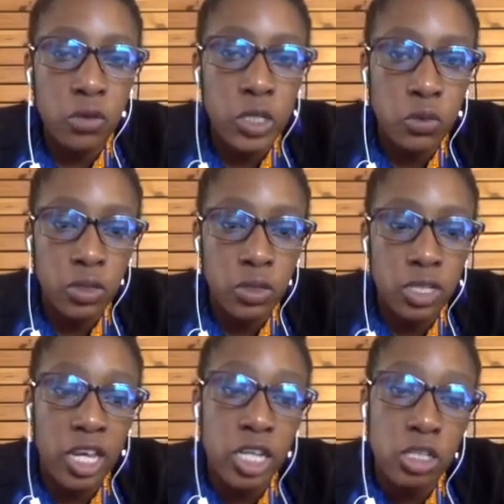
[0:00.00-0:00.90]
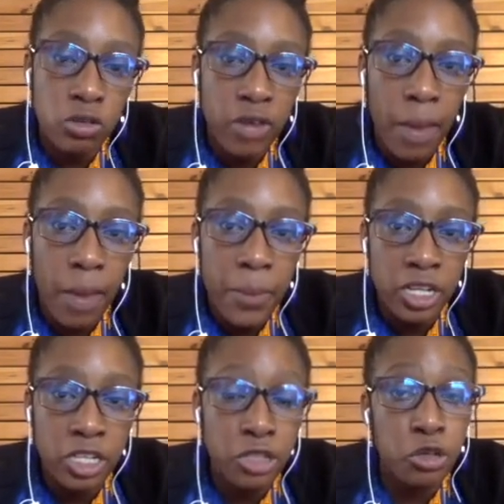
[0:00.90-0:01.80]
which was scheduled to happen
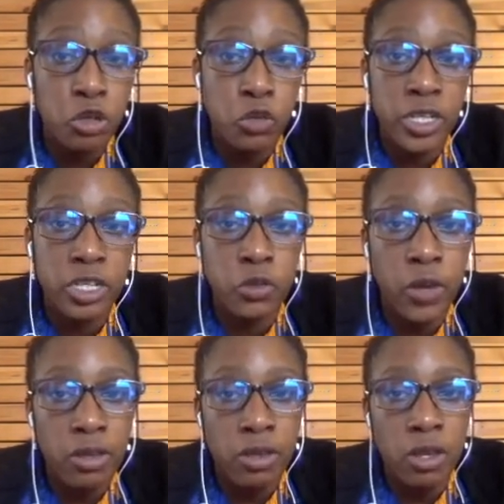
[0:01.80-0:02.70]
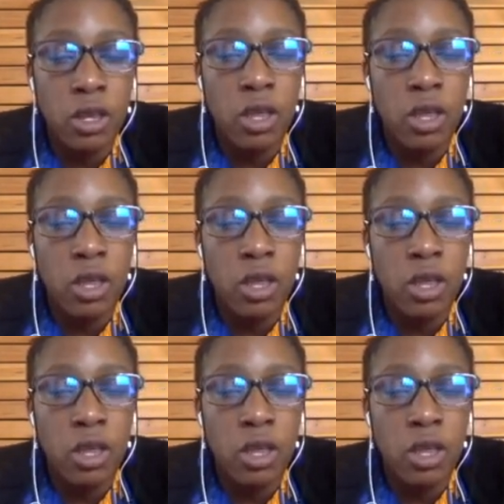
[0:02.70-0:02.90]
in June 2020